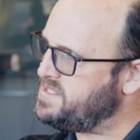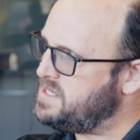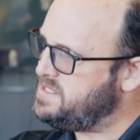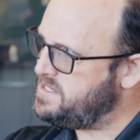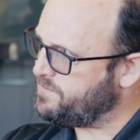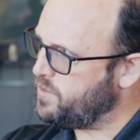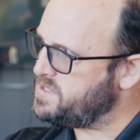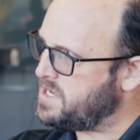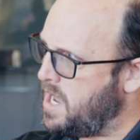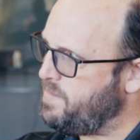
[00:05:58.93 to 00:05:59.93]
That's a
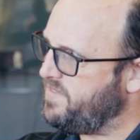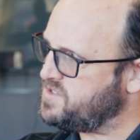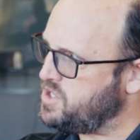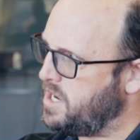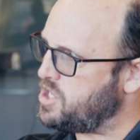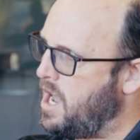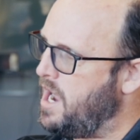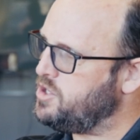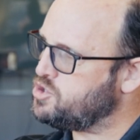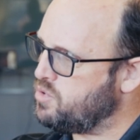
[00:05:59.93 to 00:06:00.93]
different type of exchange.
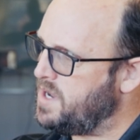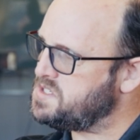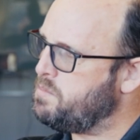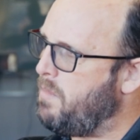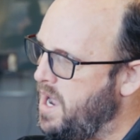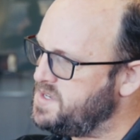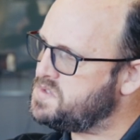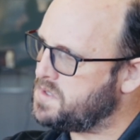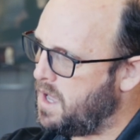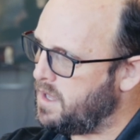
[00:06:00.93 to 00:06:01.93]
I trust my
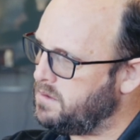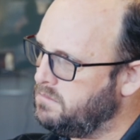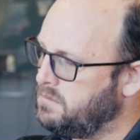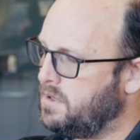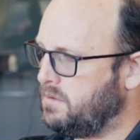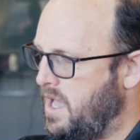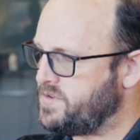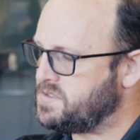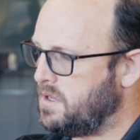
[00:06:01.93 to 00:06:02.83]
son, I don't have a